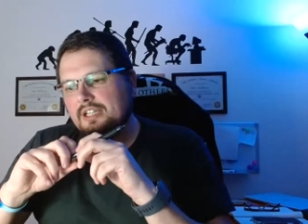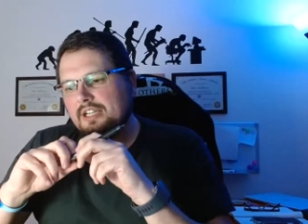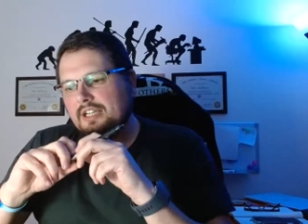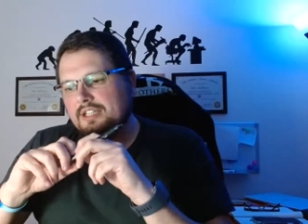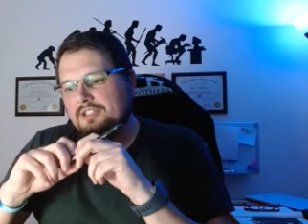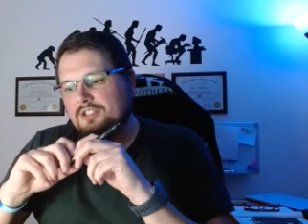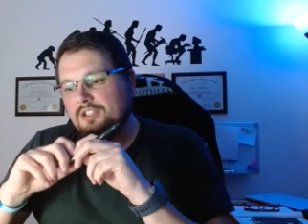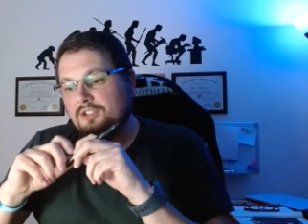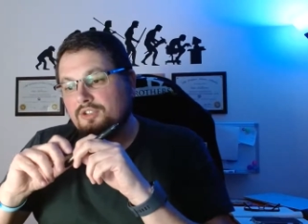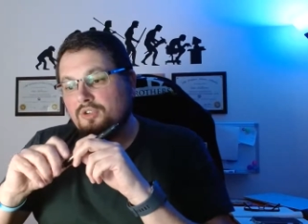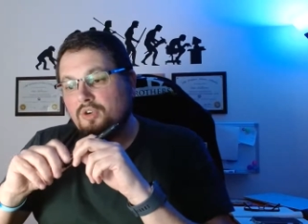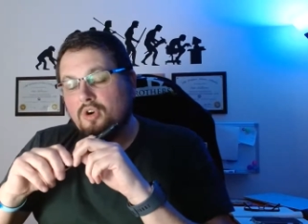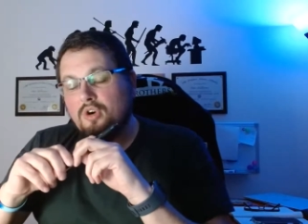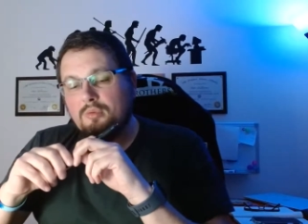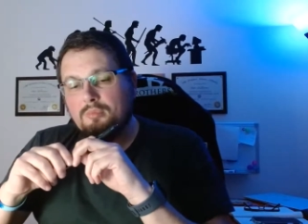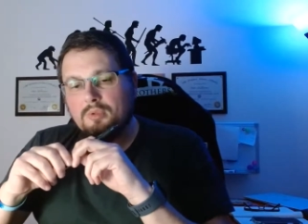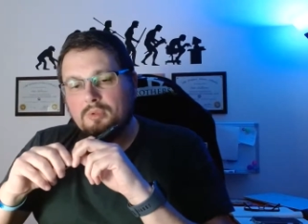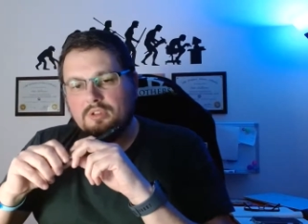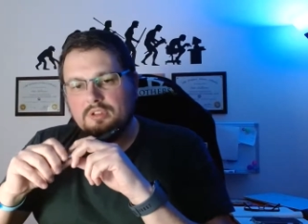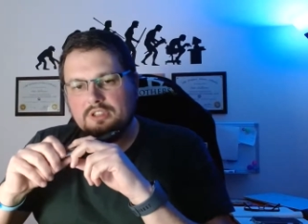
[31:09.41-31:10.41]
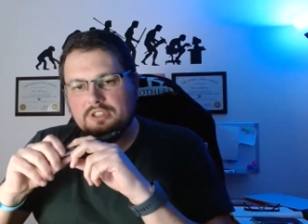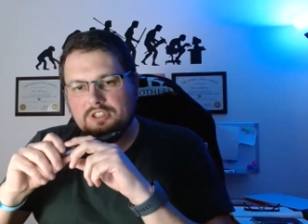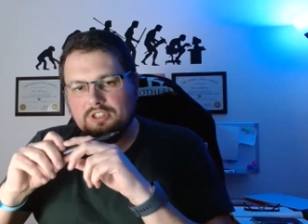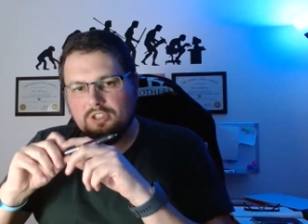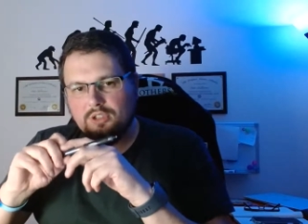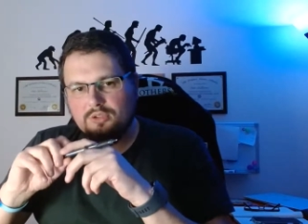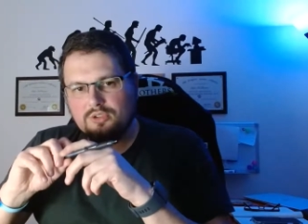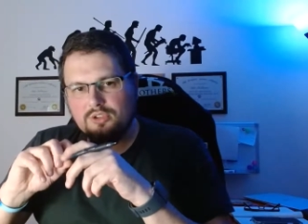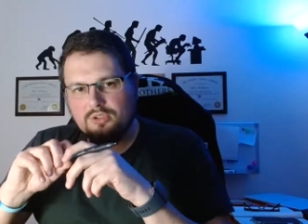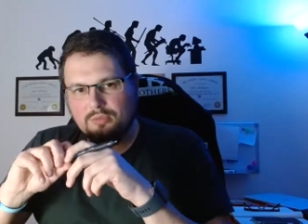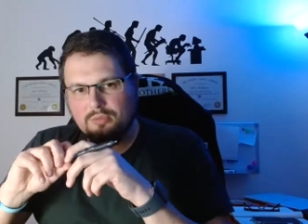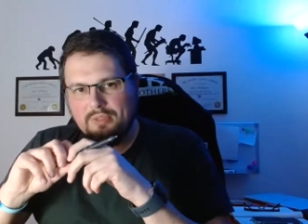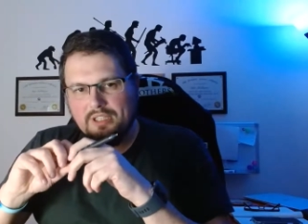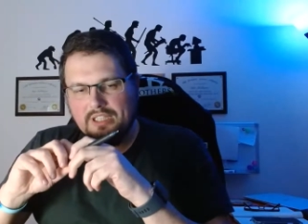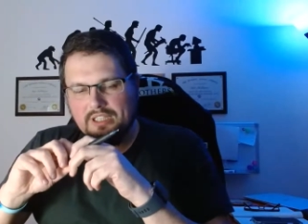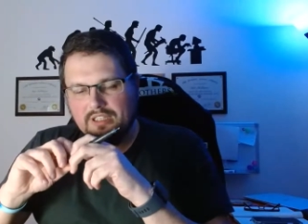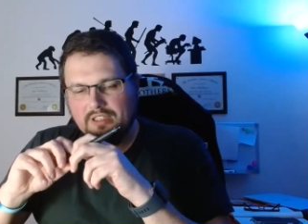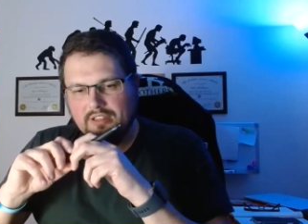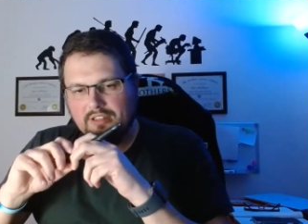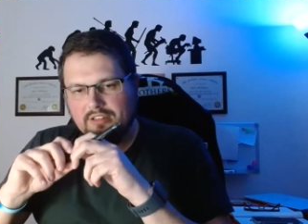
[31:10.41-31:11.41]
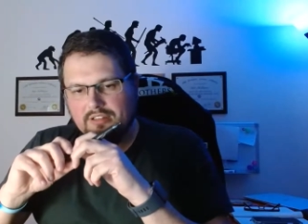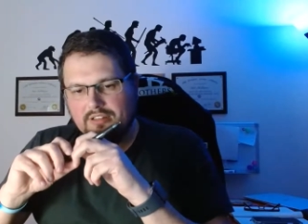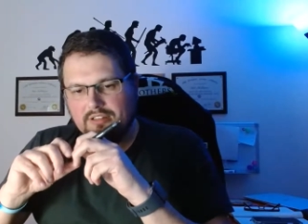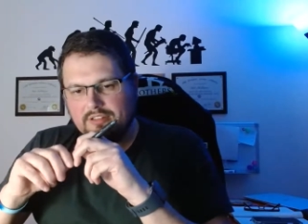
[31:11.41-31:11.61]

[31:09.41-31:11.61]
normal social media